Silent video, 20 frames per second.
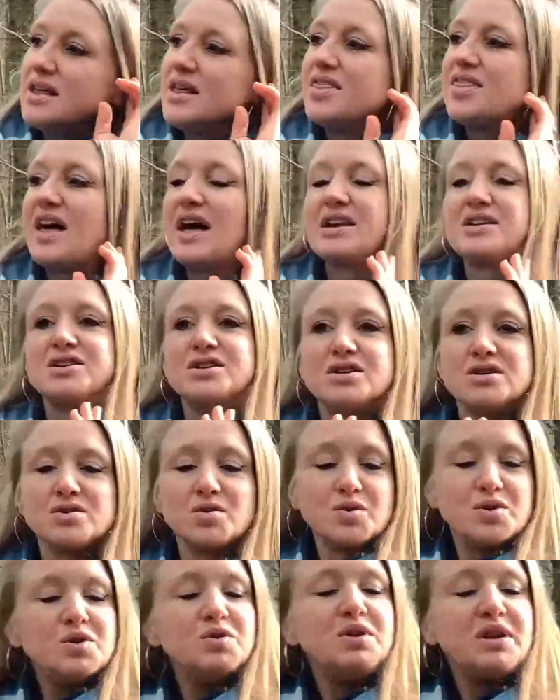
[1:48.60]
thatchers,
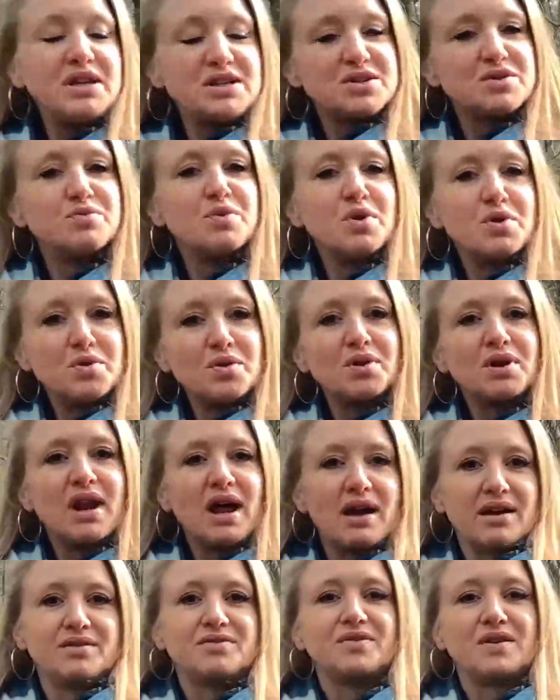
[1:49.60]
or unique to rural
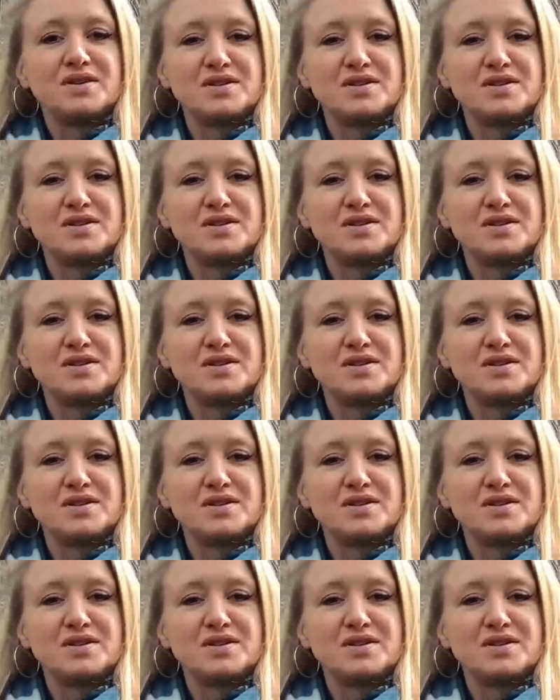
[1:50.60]
life, I